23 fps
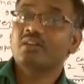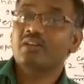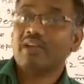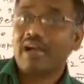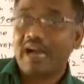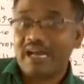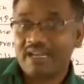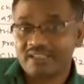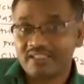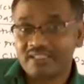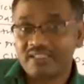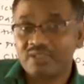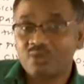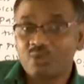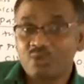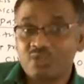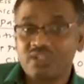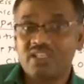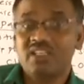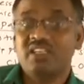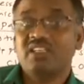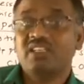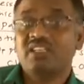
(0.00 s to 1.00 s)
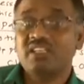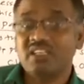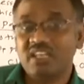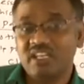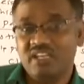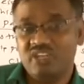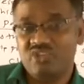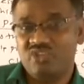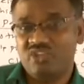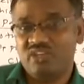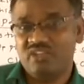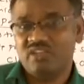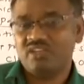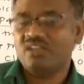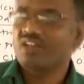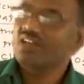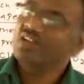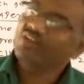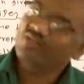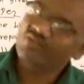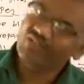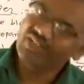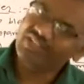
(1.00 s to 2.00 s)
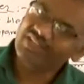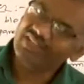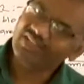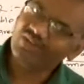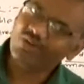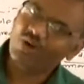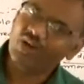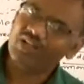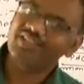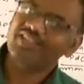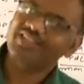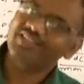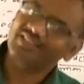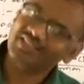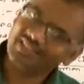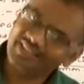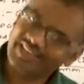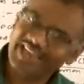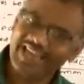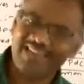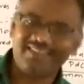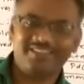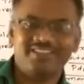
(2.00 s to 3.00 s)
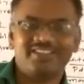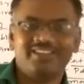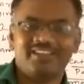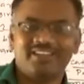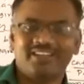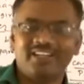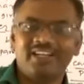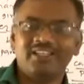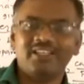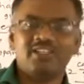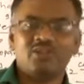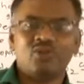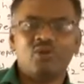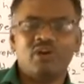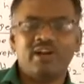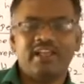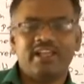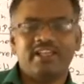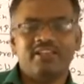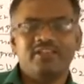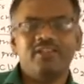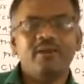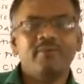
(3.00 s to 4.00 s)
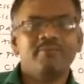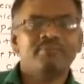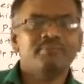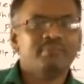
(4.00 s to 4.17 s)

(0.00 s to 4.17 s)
carcinogenic agent which causes the cancer, that is called as the